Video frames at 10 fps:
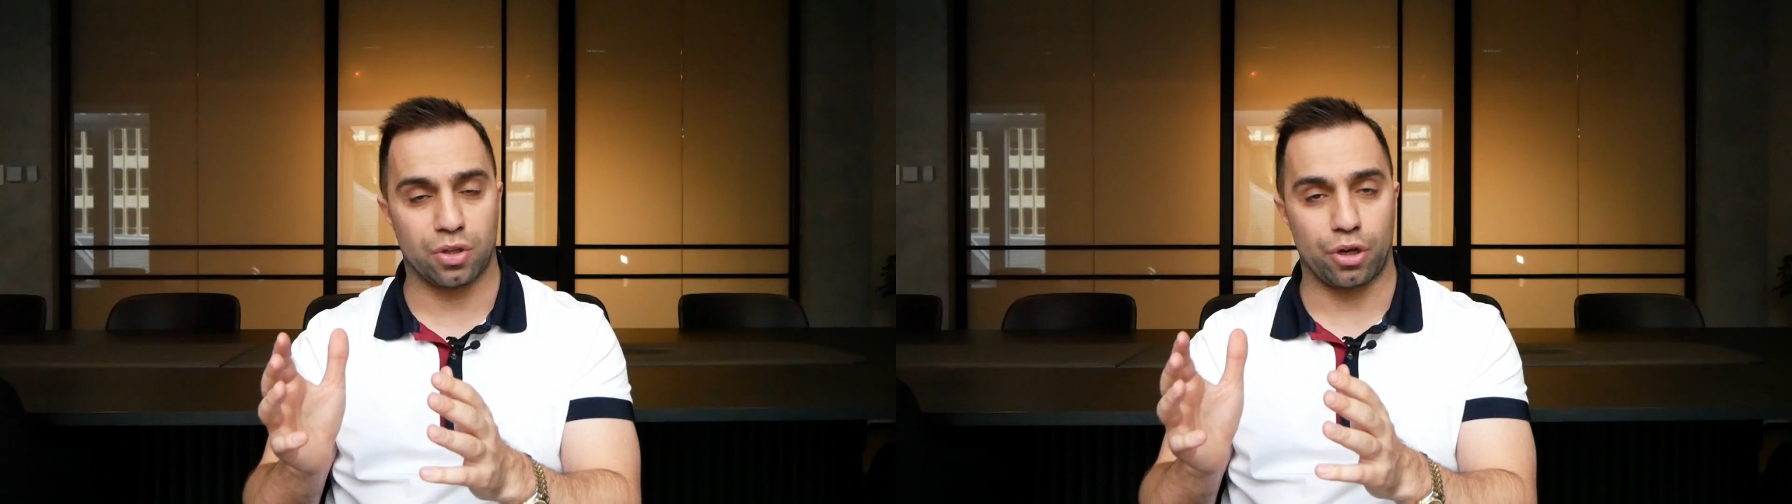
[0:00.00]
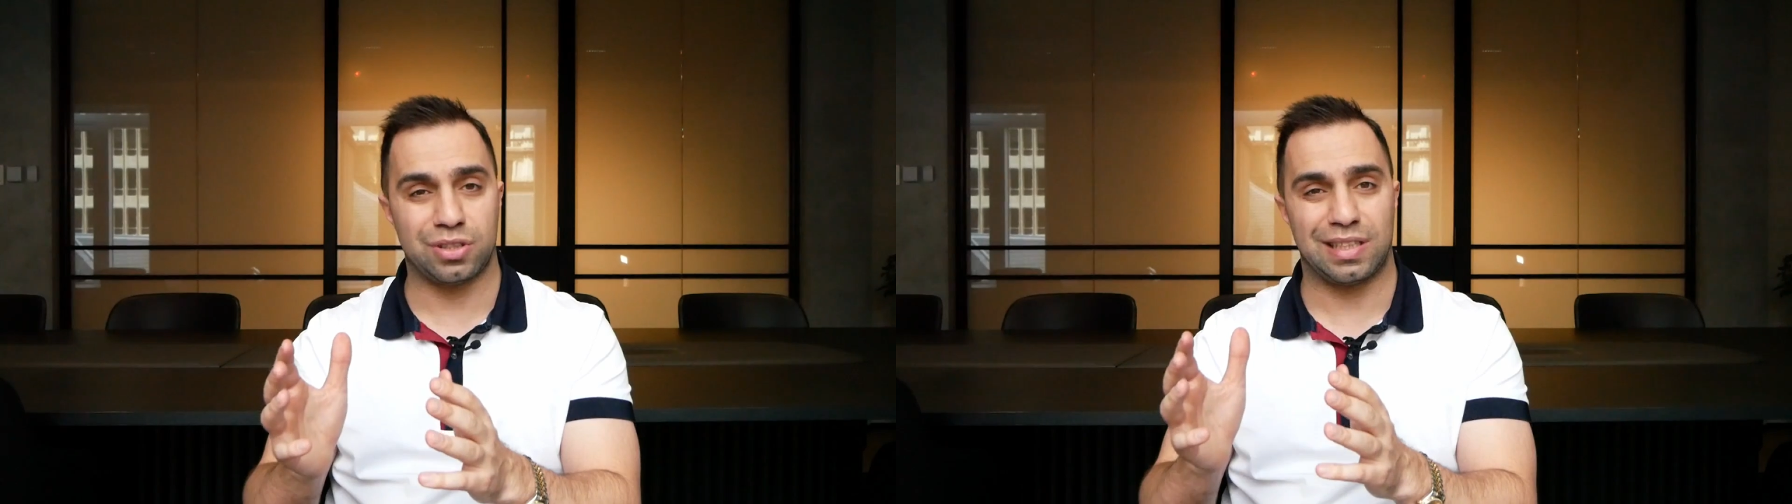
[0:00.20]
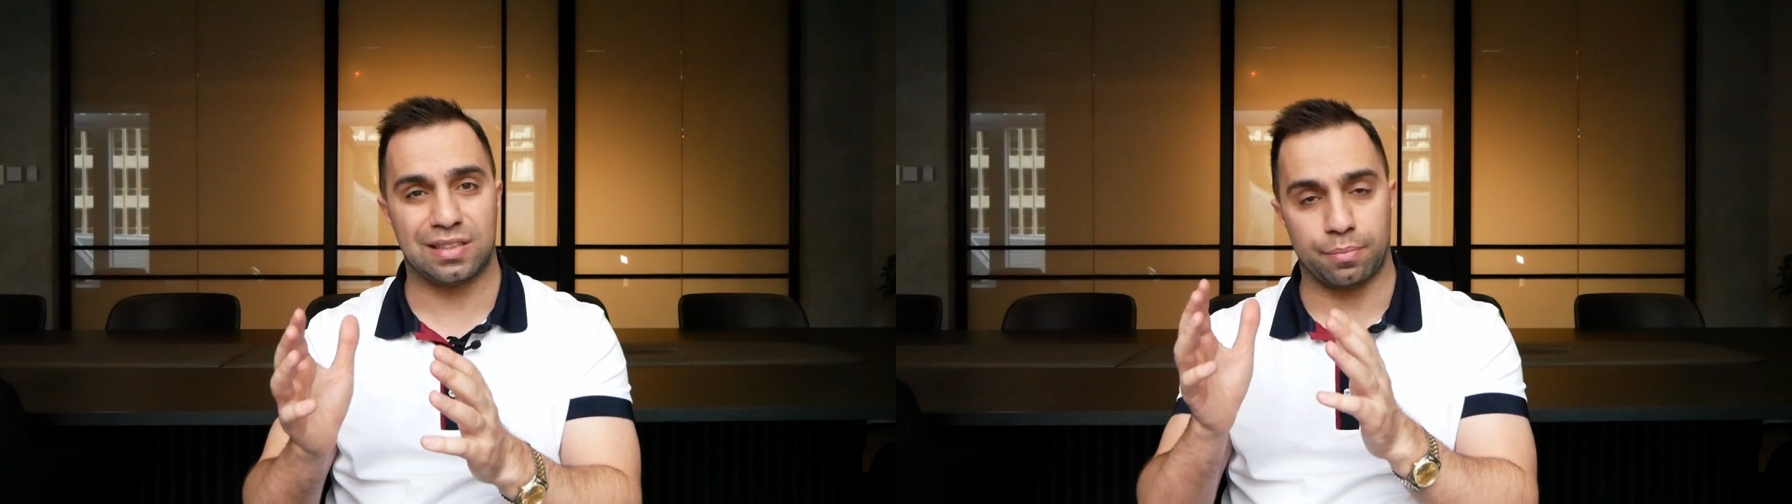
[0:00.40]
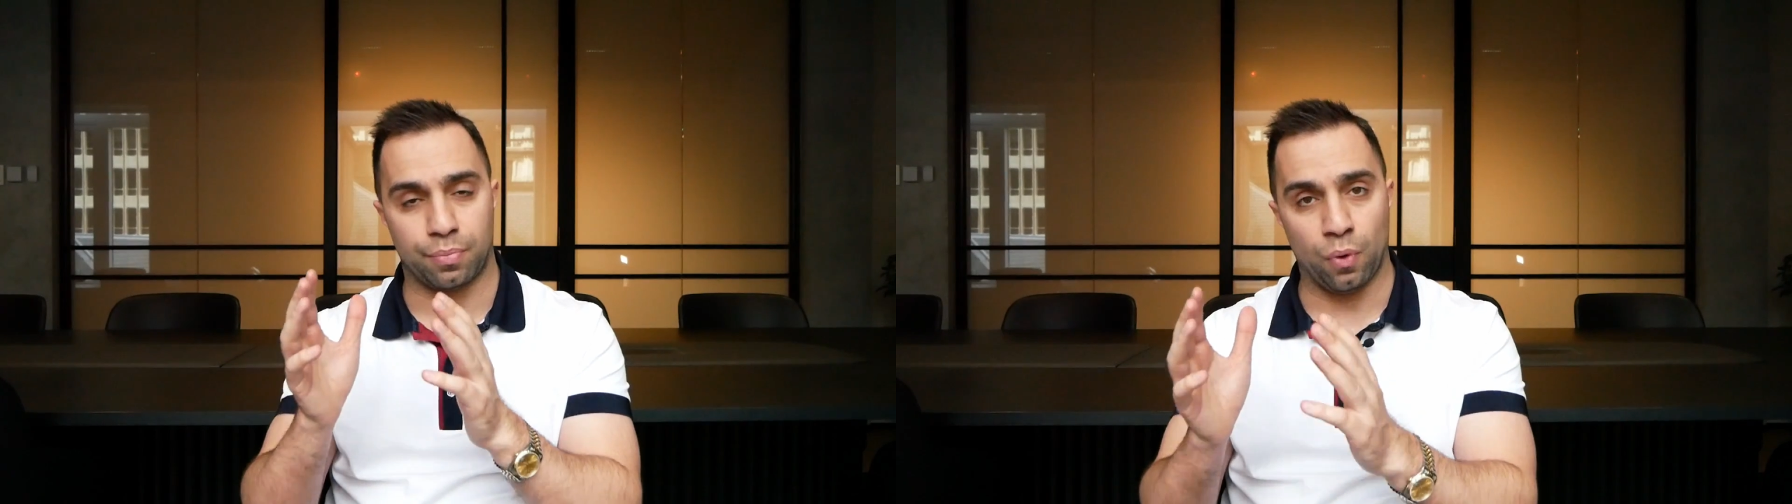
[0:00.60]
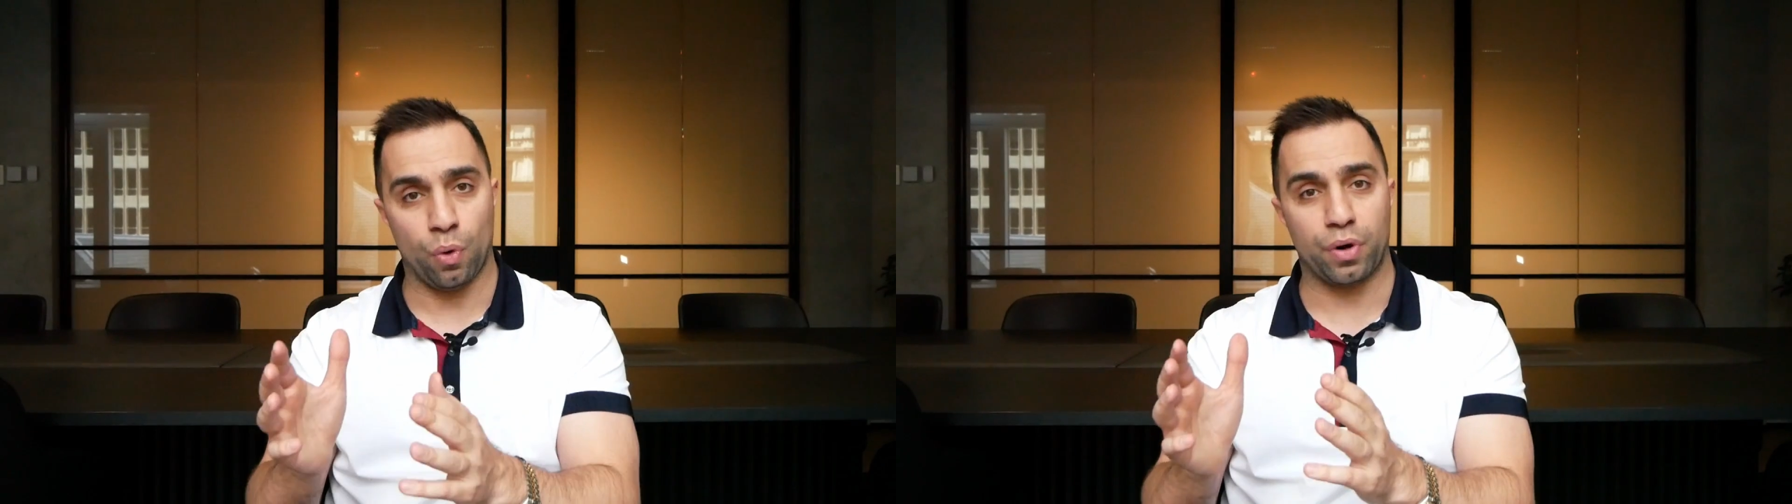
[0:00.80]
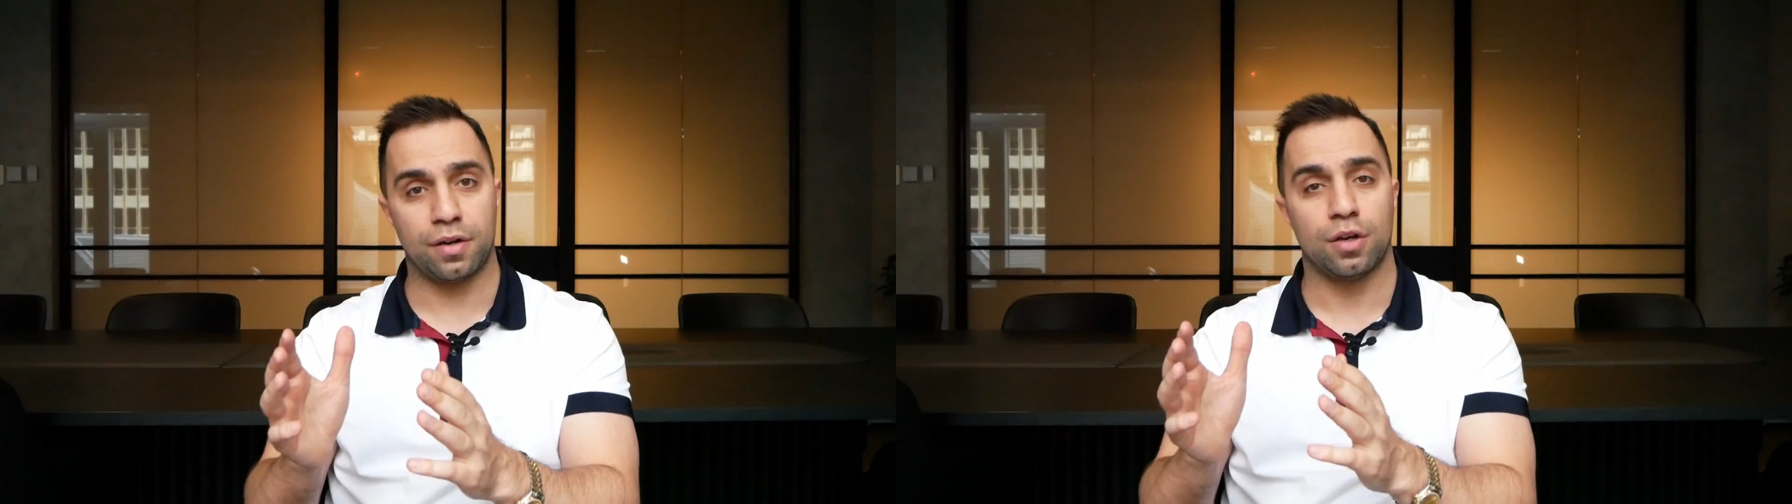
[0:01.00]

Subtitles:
loans is important,